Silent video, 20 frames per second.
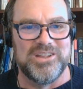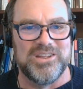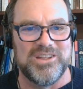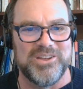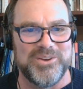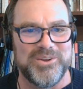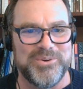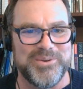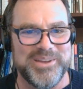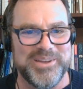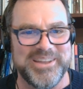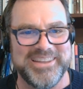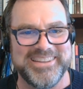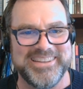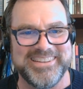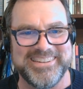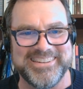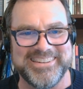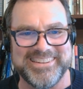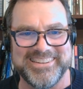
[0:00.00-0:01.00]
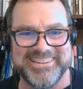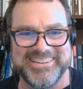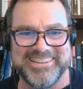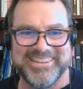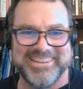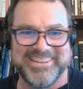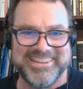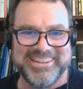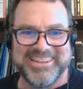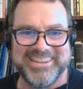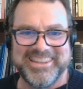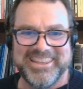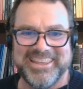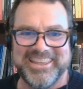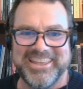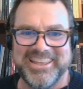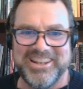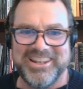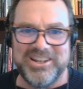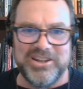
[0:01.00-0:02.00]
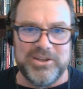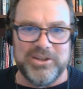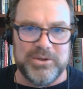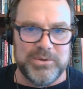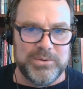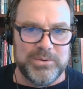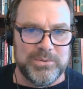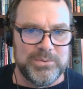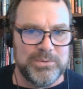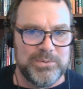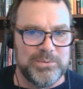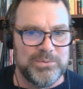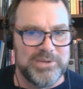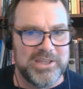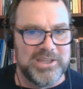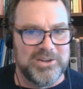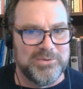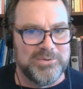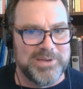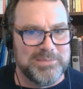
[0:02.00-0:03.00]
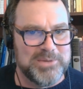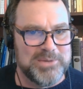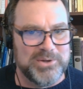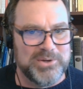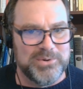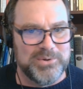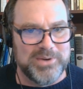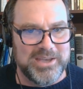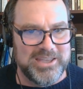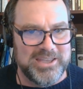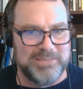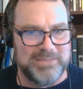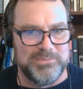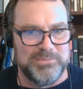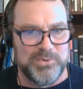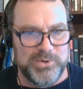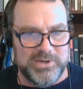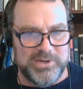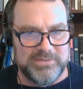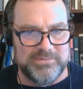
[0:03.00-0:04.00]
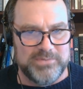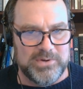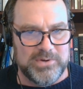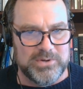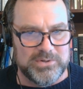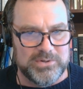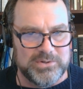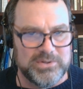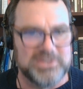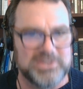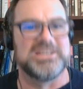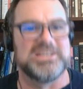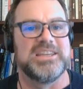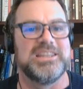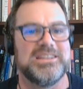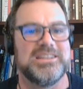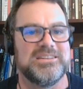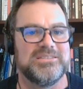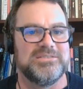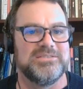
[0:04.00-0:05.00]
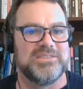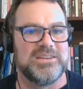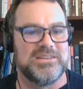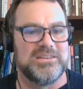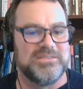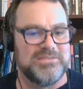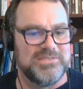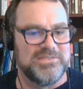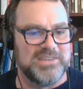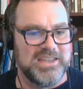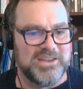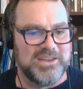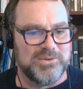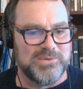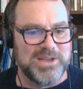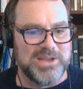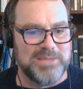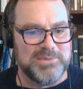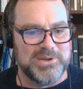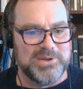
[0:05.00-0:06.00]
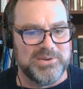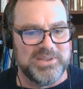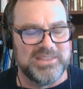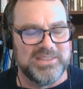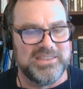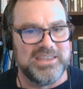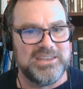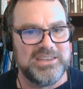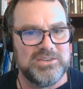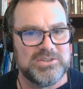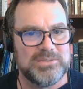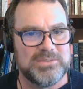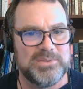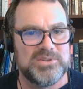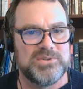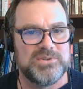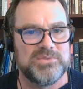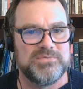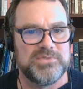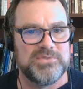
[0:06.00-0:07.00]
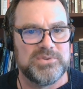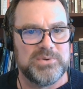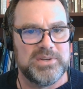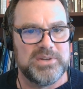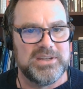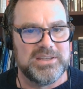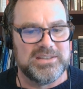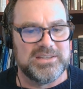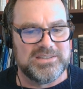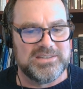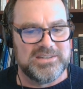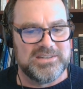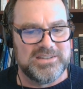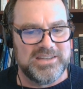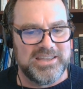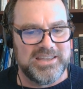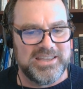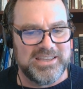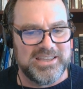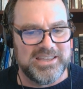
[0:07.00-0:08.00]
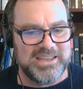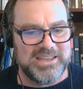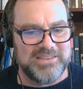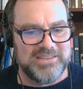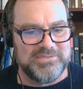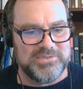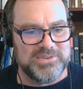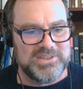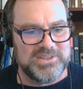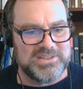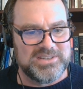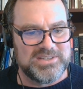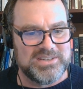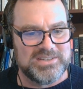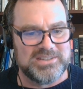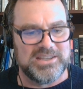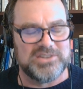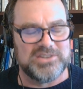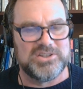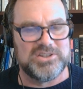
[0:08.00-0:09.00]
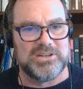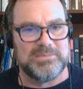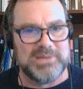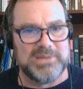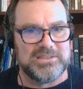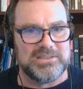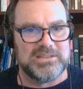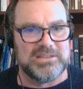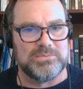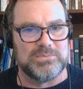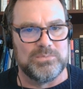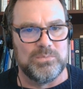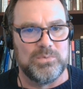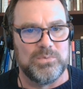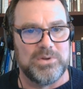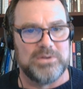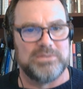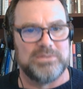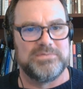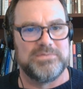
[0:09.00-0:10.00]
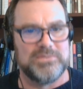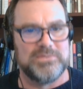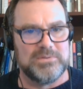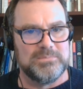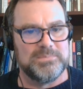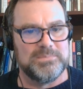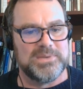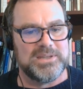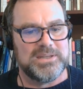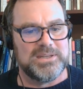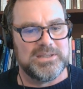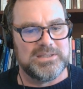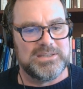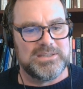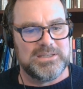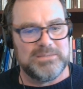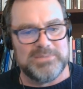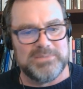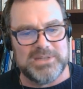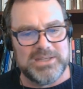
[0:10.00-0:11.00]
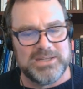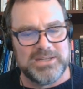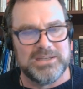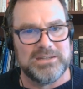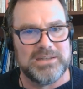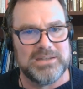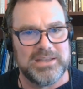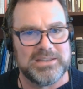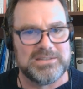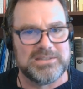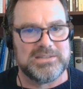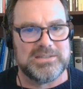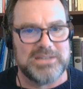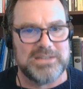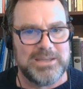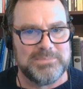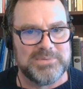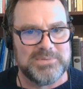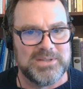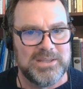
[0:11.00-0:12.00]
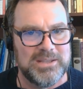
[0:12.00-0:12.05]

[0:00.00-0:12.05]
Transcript: All right. Hello, NaNoWriMo. I am Grant Faulkner, executive of NaNoWriMo, and thank you so much for joining us today uh, for this discussion about this wonderful but intimidating next step